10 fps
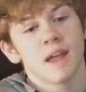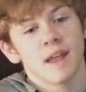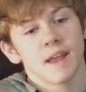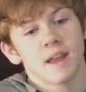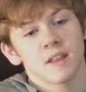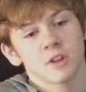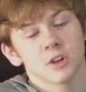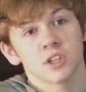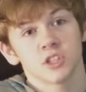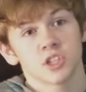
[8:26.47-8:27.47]
and
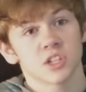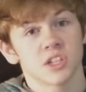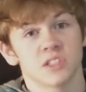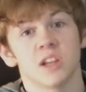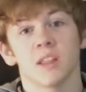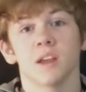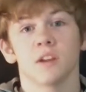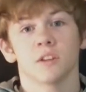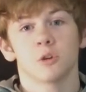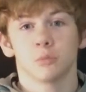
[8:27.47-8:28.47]
they're just gonna stay
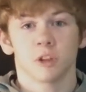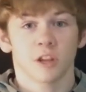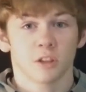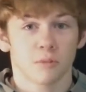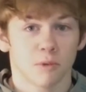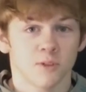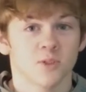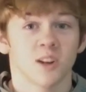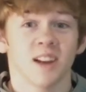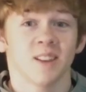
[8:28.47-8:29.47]
there, and that'll be like their
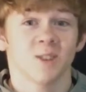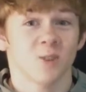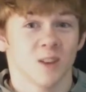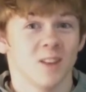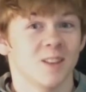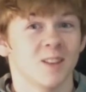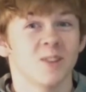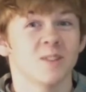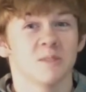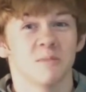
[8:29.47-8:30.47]
Monster Island. So hinting
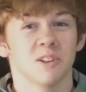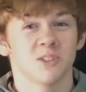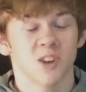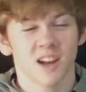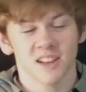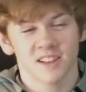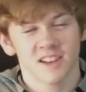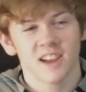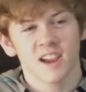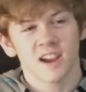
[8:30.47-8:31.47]
towards a Monster
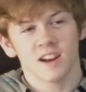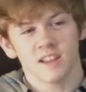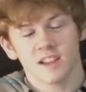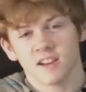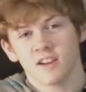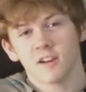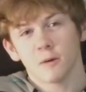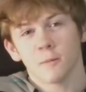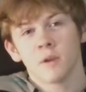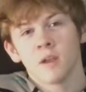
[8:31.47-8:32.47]
Island idea.
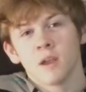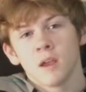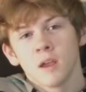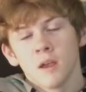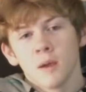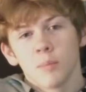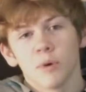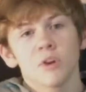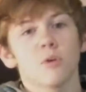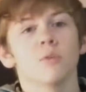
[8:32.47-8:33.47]

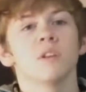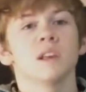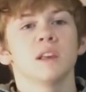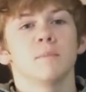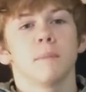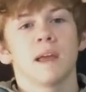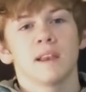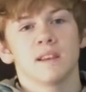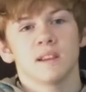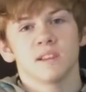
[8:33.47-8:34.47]
But only
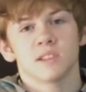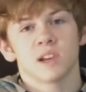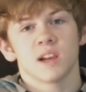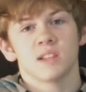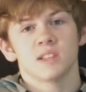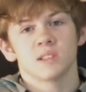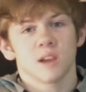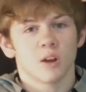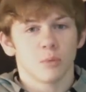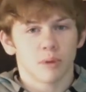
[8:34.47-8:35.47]
Manda decides
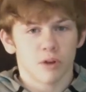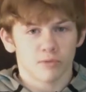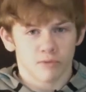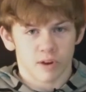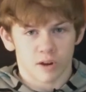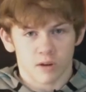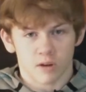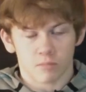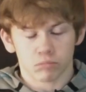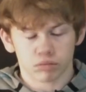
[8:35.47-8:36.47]
to help out.
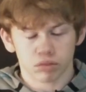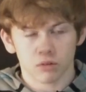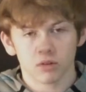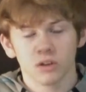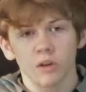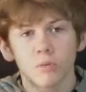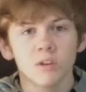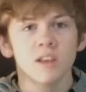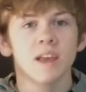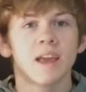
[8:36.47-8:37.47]

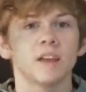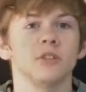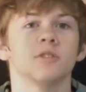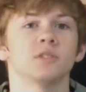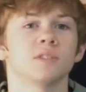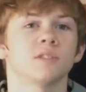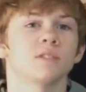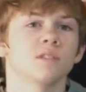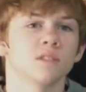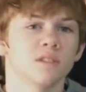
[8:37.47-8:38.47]
Only Anguirus
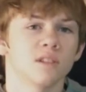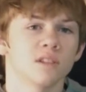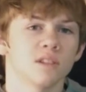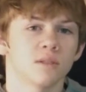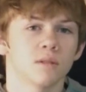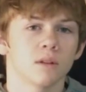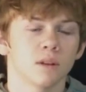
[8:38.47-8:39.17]
dis.